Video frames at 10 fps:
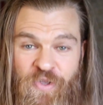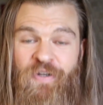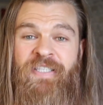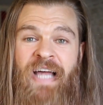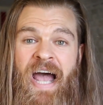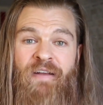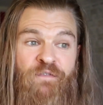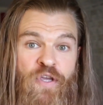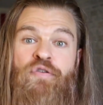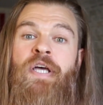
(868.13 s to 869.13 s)
They're designed
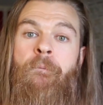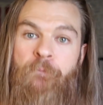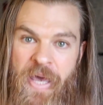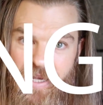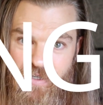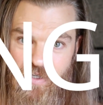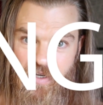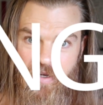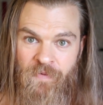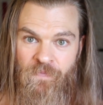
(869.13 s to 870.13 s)
for you to
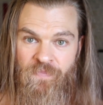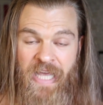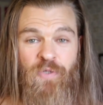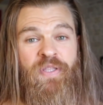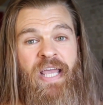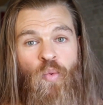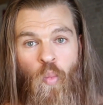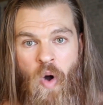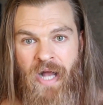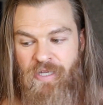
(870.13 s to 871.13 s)
binge. That's what they
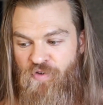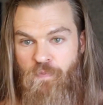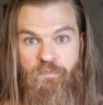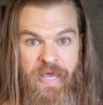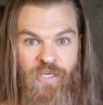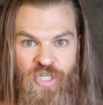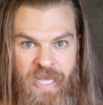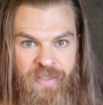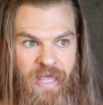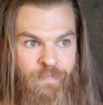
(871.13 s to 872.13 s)
want. If you binge
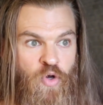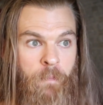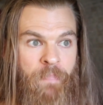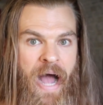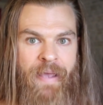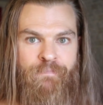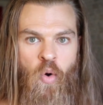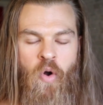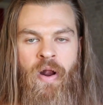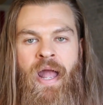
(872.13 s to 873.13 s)
eat them, you'll buy
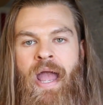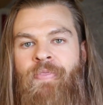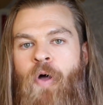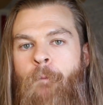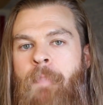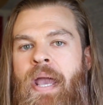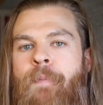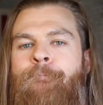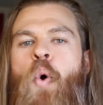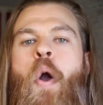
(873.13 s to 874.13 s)
more and they'll
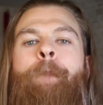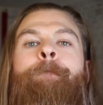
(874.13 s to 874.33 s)
make more